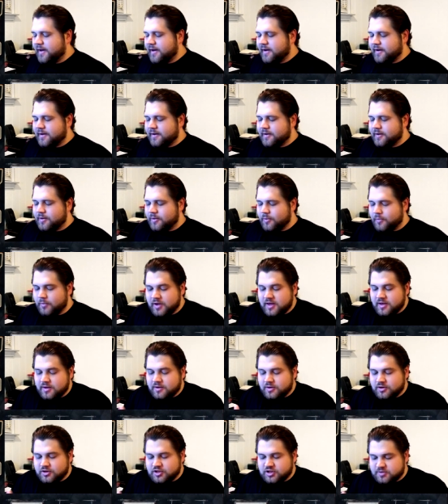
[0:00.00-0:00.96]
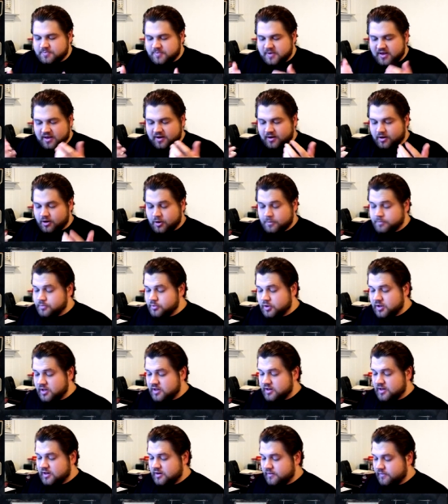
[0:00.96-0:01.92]
uh, we could just be in a
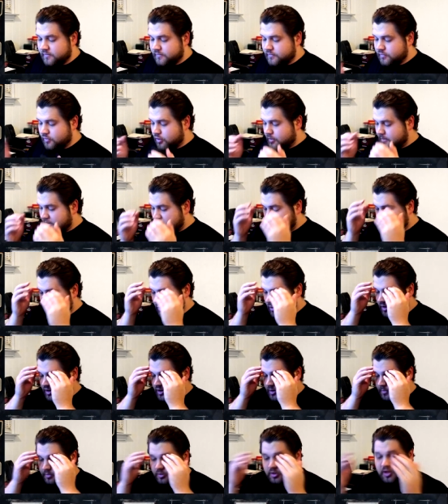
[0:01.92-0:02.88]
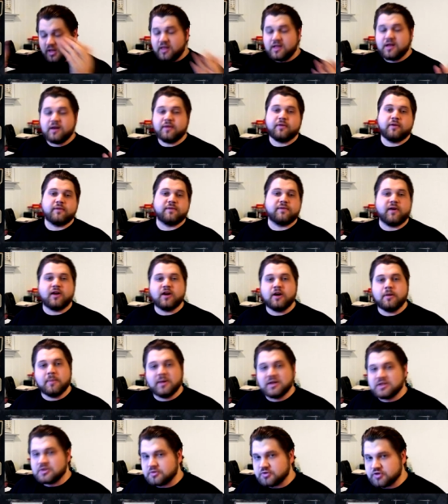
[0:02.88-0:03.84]
completely different format where completely
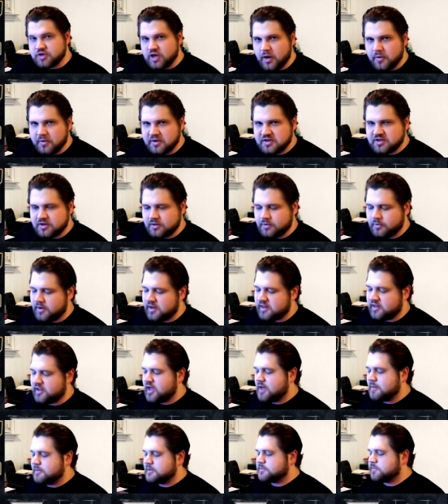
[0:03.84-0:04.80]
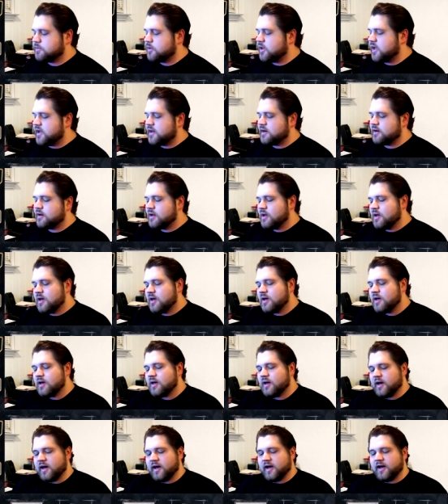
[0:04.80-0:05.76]
different fundamentals go into the way the game is played,
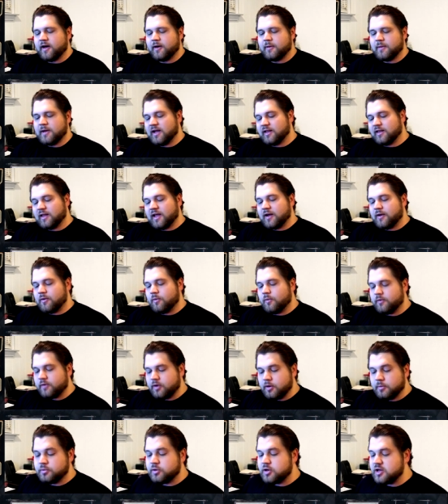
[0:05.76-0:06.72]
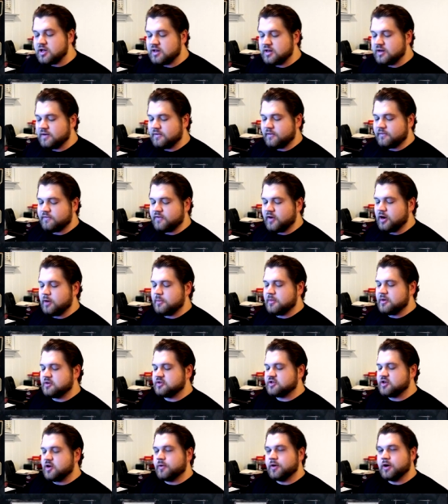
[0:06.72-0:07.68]
uh, and, like, completely different
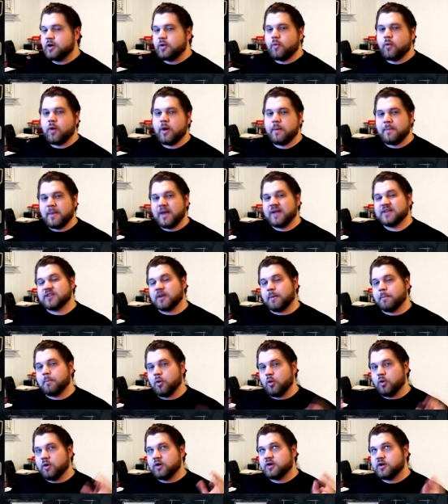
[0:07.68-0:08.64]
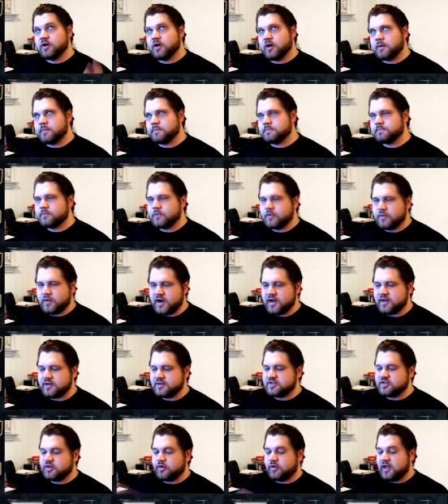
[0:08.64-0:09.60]
fundamentals go into what makes a board good,
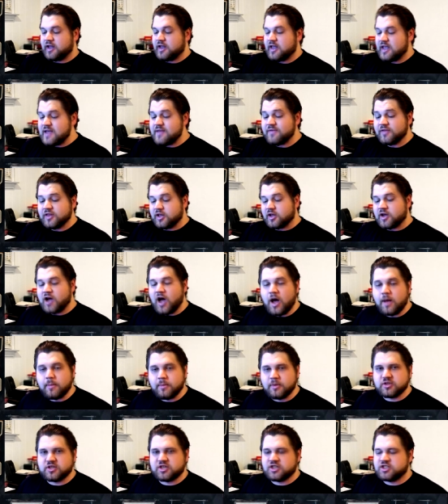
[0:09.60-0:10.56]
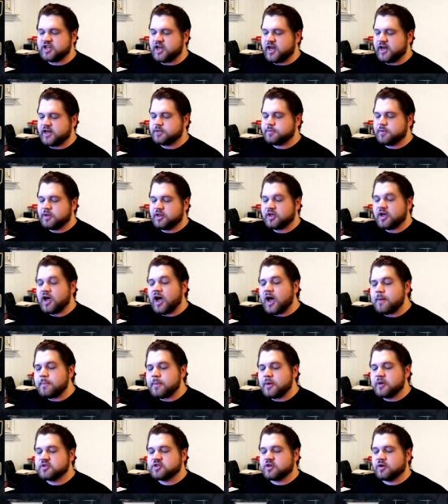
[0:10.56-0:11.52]
right? So, like, even the combos could change,
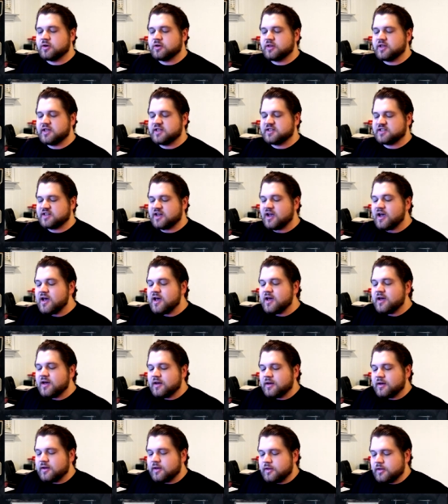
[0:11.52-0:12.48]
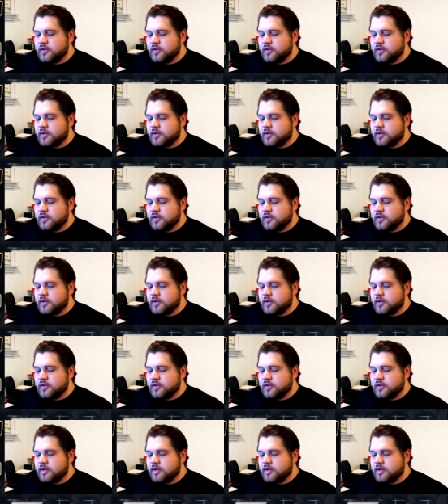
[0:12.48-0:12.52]
but the combos are at least...